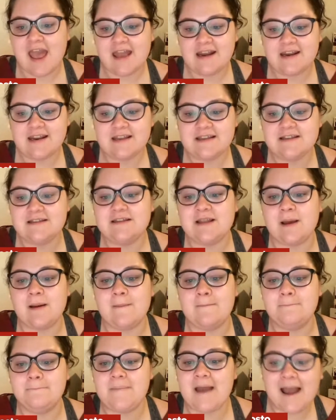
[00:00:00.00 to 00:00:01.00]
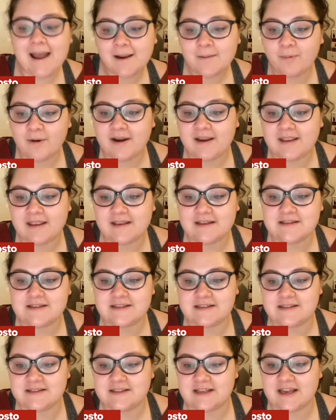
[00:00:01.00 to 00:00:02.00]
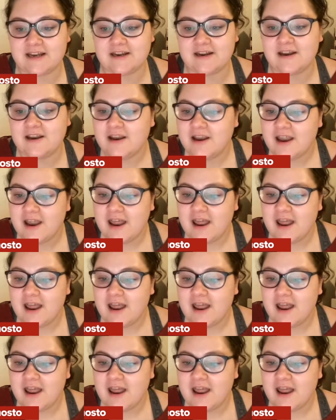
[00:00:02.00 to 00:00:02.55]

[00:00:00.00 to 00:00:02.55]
and his backbreaking season.